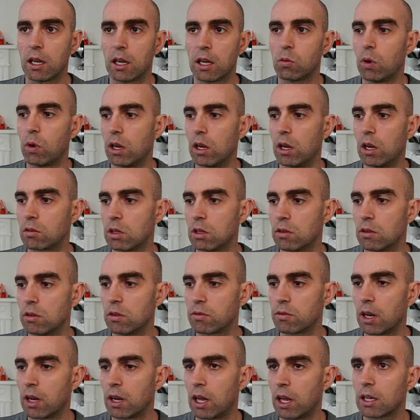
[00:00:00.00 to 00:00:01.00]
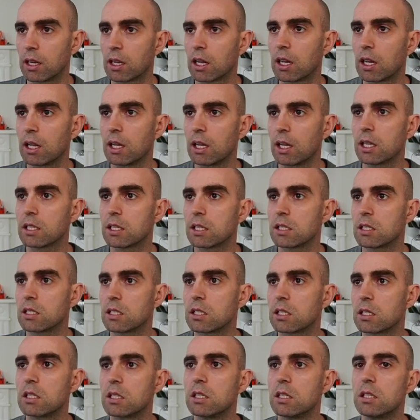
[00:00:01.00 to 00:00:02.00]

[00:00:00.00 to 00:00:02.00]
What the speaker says: when green flag clicked,